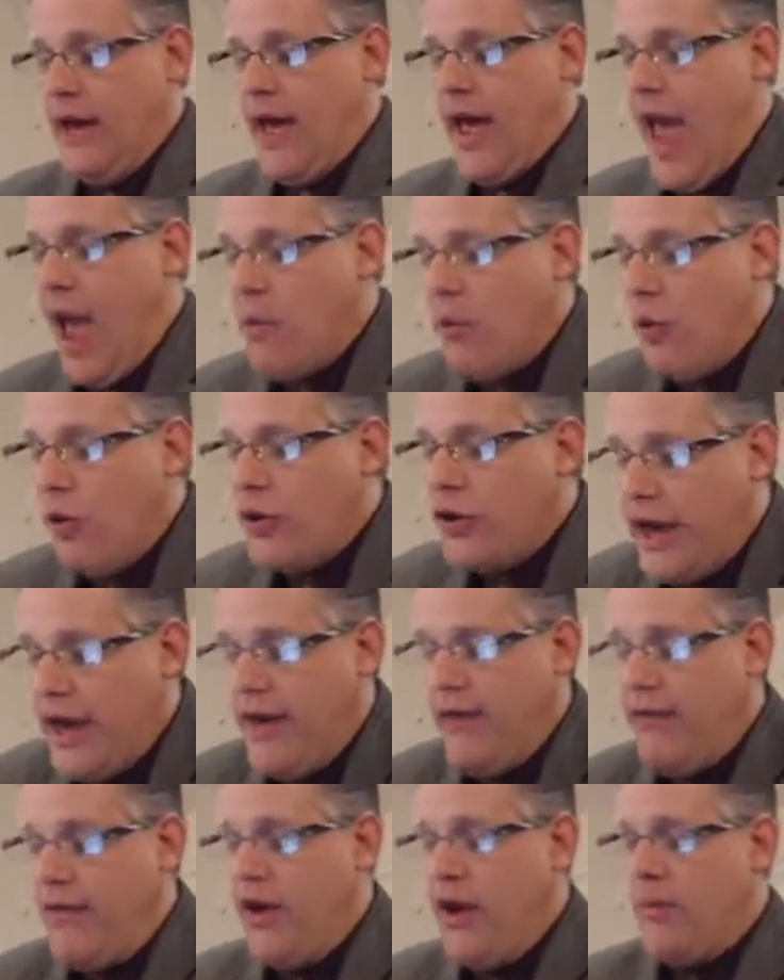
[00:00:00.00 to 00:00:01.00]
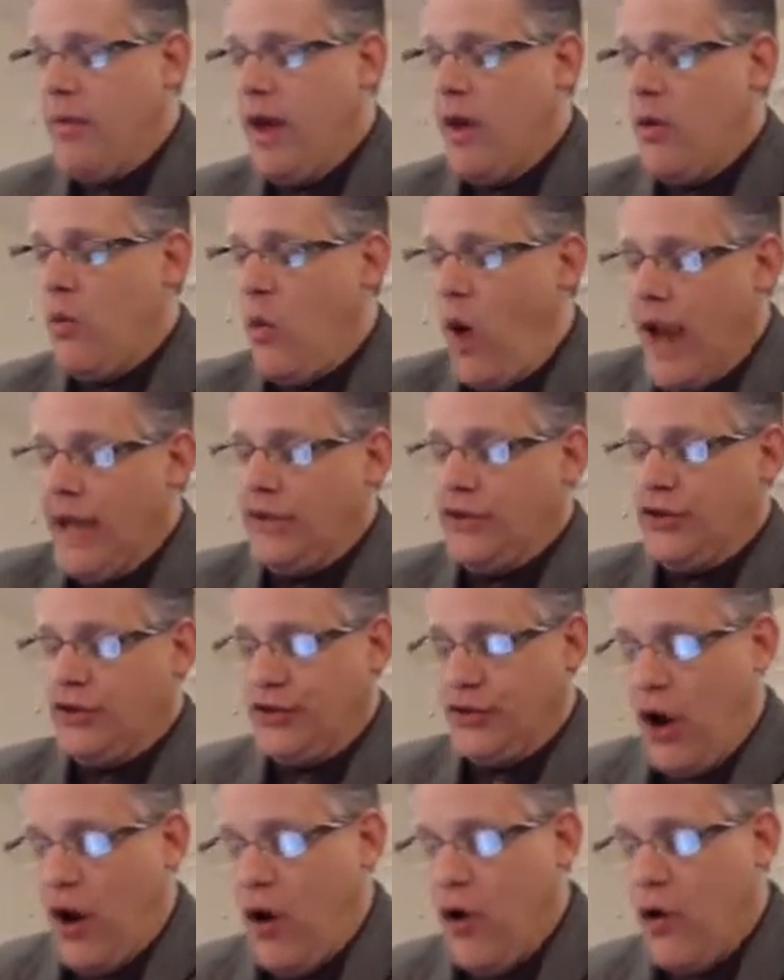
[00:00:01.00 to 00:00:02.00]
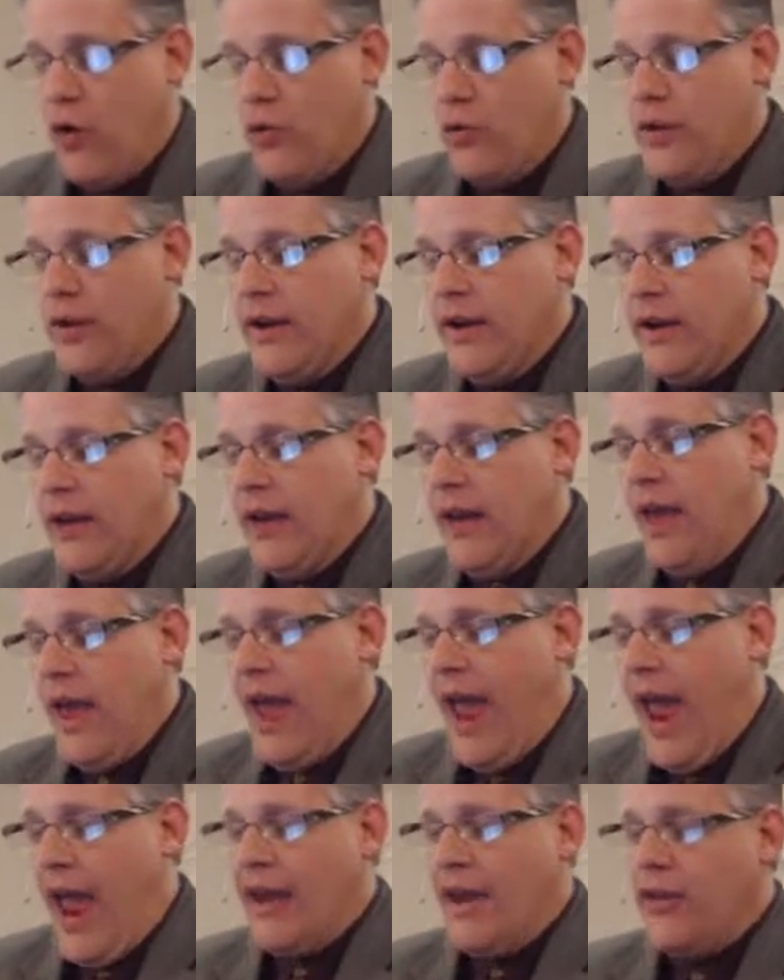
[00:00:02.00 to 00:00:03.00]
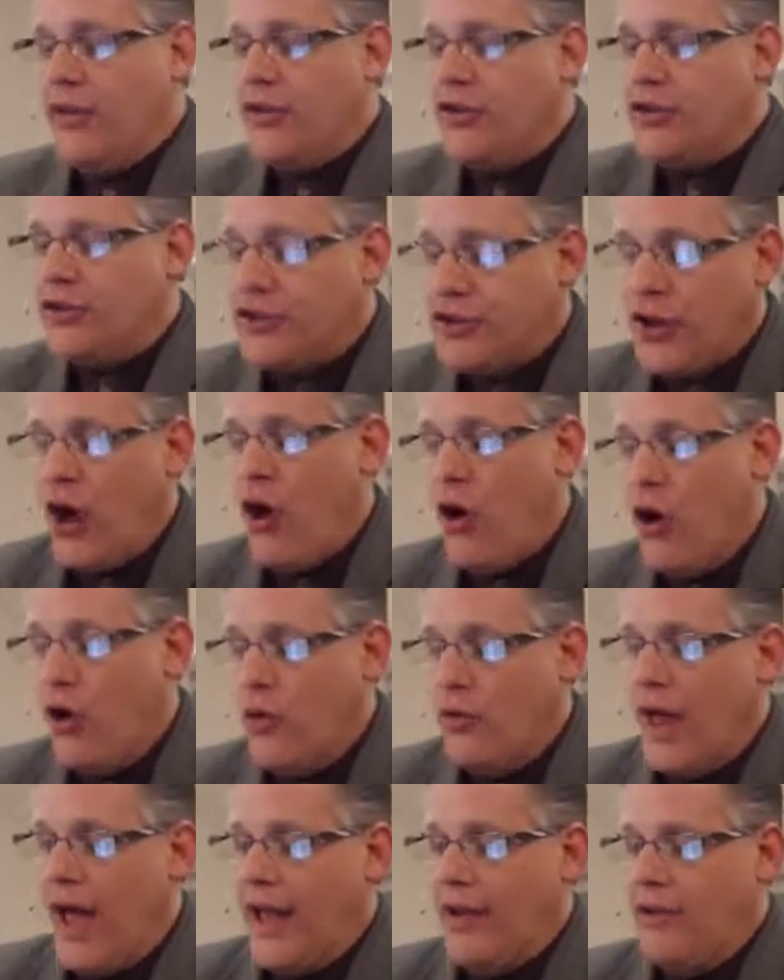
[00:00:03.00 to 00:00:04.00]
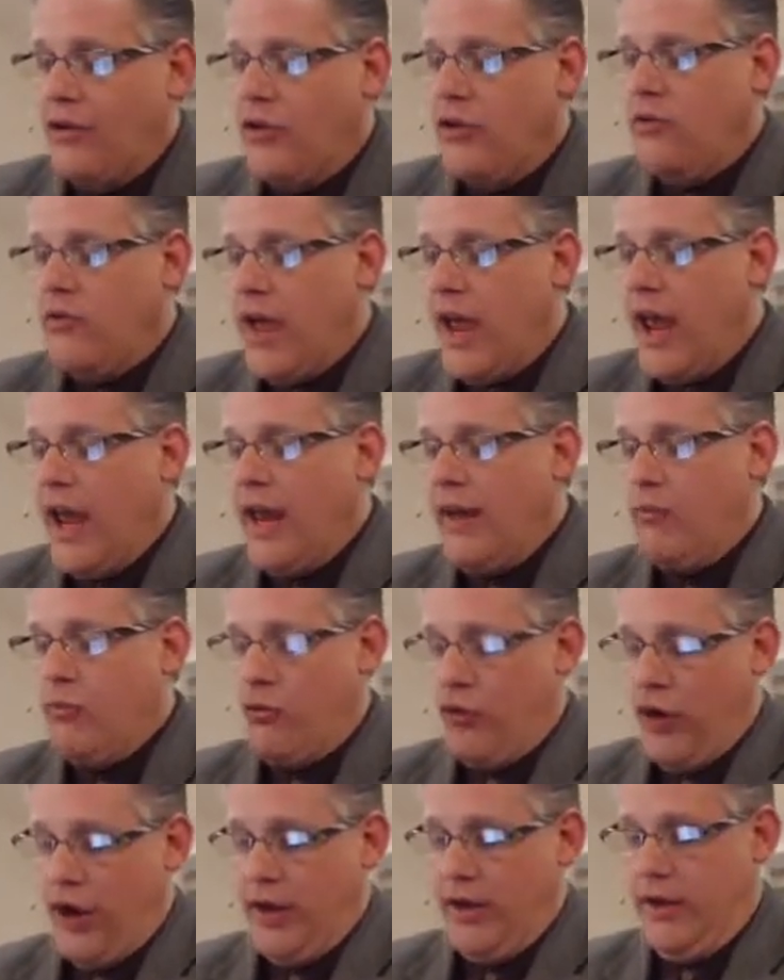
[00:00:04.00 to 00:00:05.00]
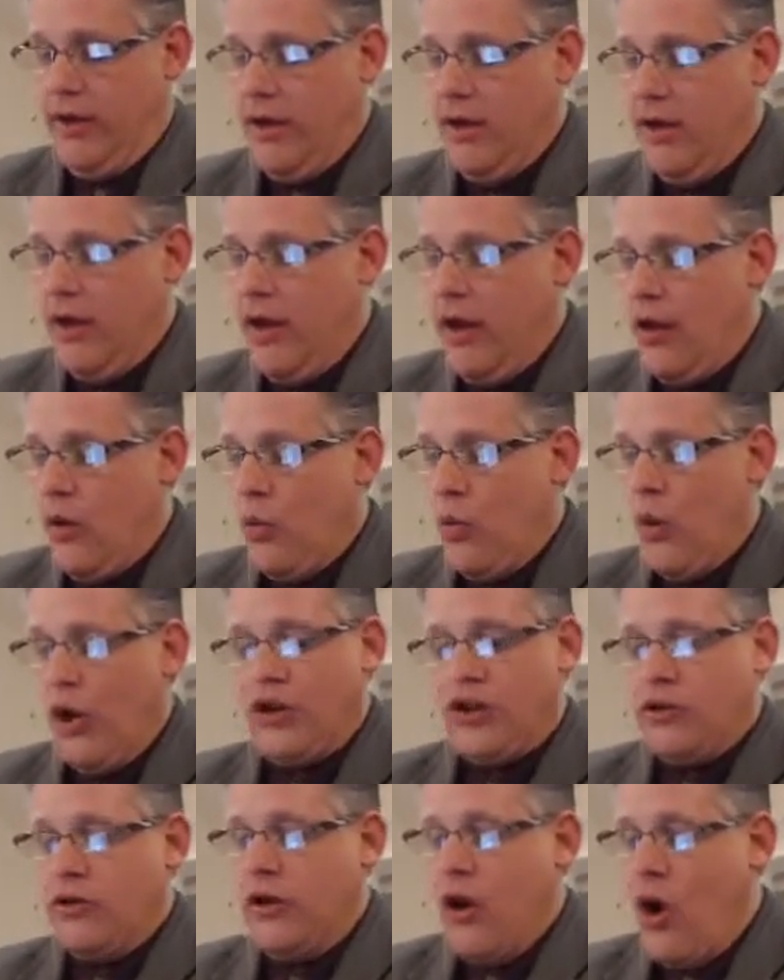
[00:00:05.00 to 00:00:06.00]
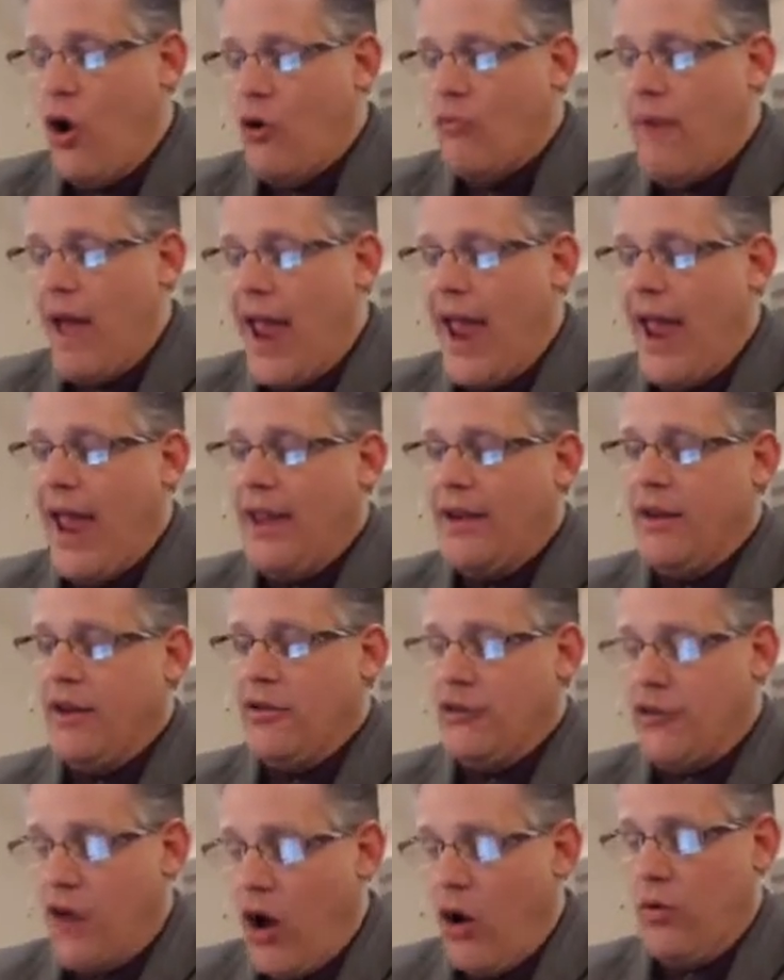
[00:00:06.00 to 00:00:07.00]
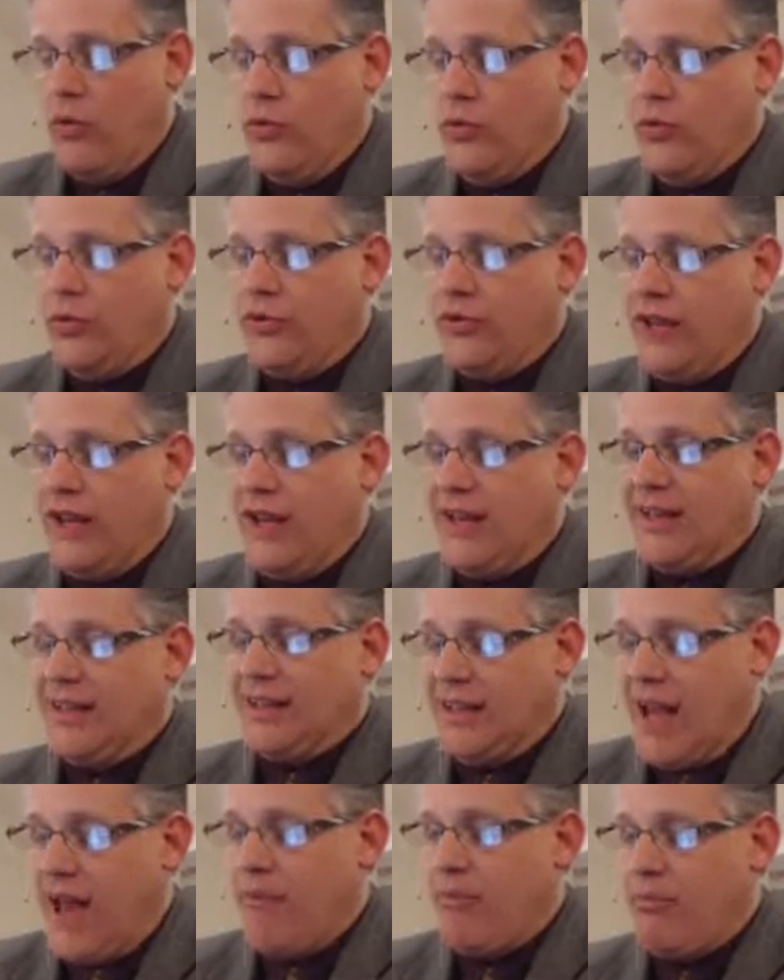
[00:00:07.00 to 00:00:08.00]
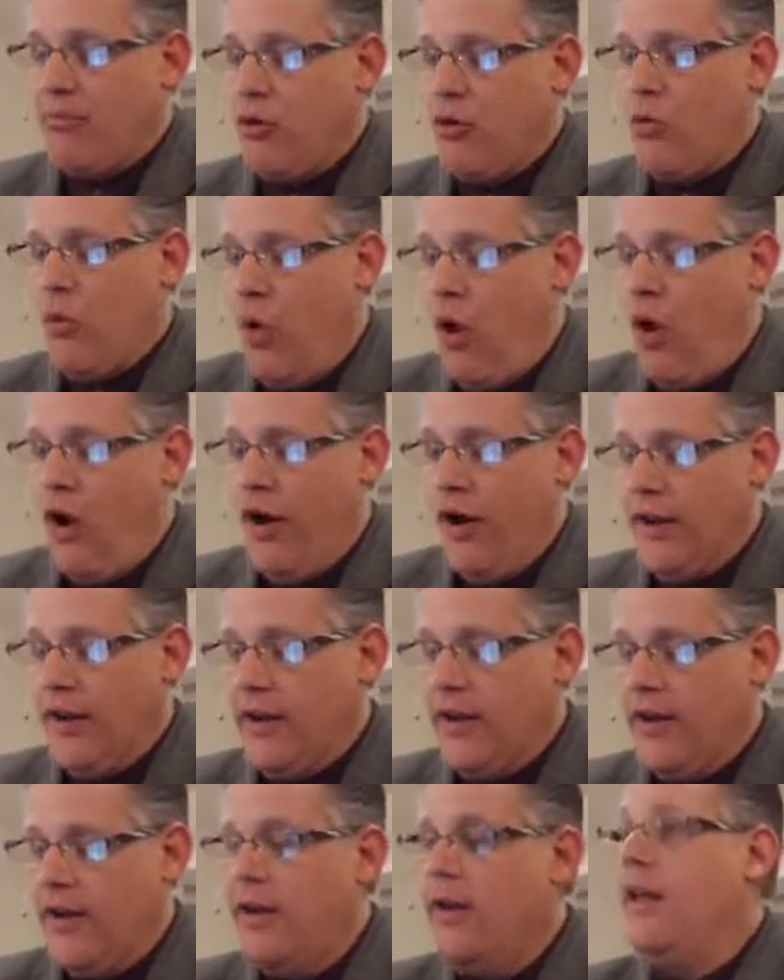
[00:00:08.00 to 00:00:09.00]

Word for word: and will give him a white stone, and in the stone a new name written, which no man knows except the one